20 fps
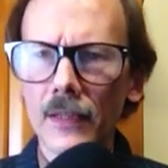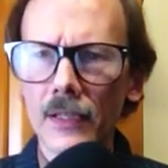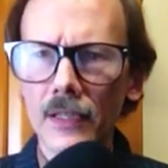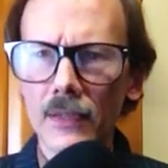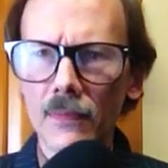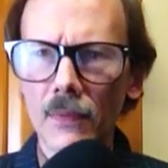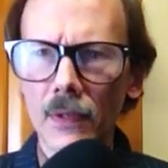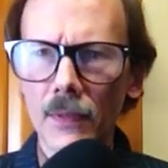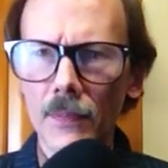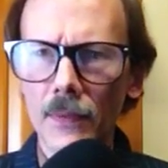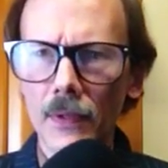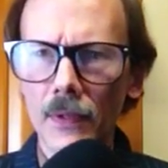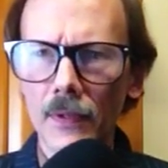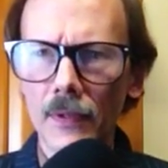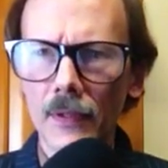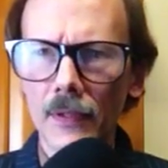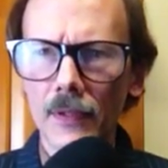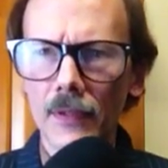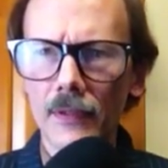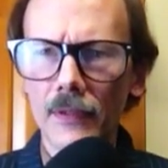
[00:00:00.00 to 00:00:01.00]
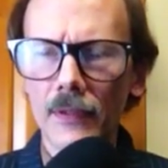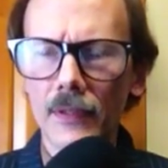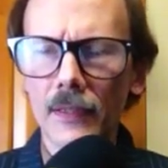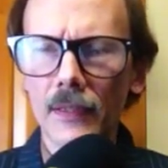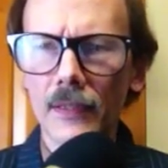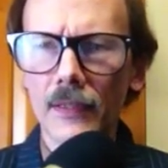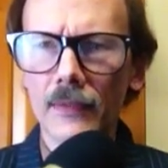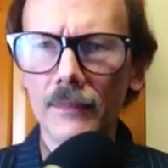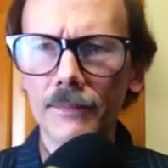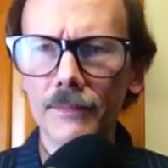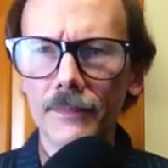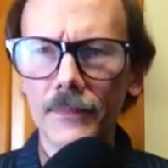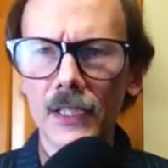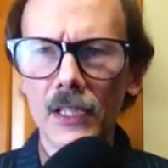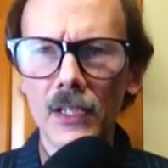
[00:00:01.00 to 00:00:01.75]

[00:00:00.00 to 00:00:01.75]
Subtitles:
this might be a little